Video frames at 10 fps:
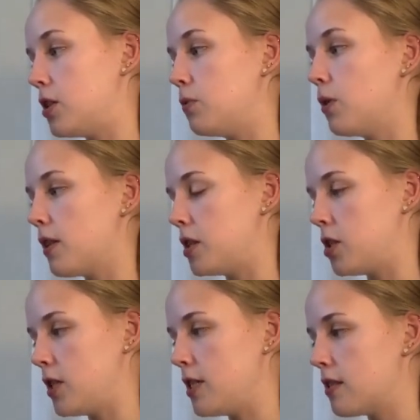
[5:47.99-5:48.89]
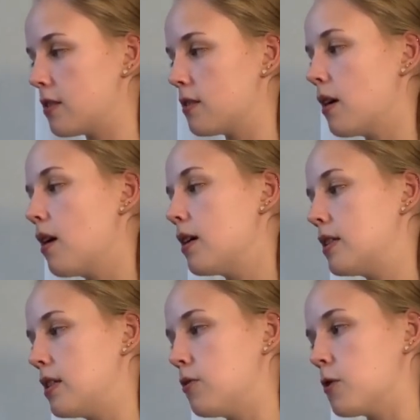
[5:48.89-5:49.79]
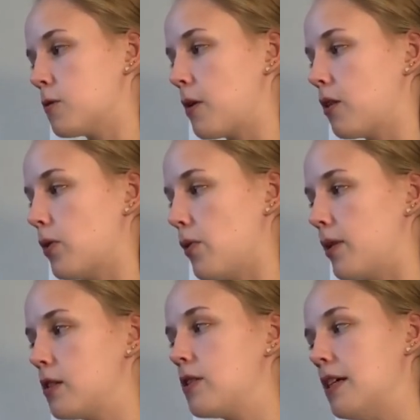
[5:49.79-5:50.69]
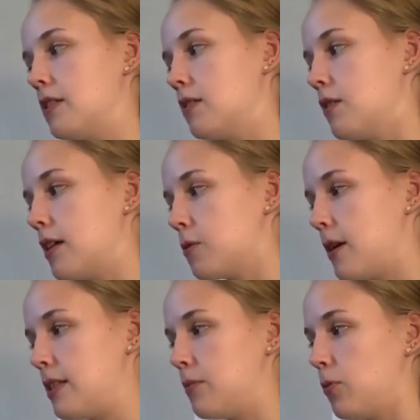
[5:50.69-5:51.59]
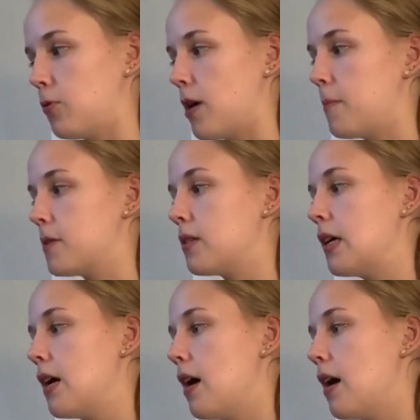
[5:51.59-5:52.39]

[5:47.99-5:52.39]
one of the G's didn't respond the way I wanted to. So that's why I did more reps.